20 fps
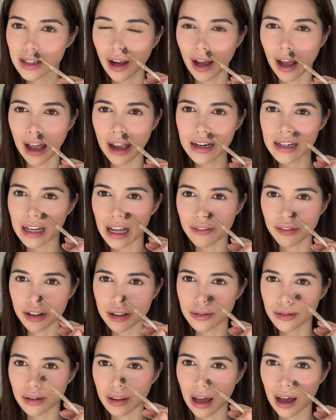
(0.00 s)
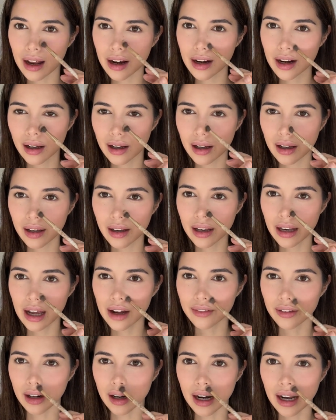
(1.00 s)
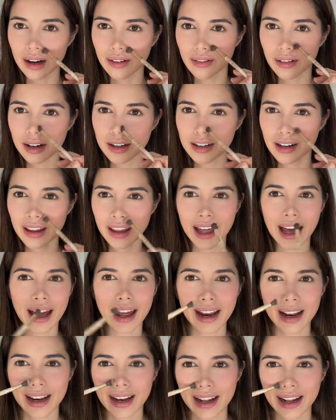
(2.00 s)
I never do that. Never ever do that.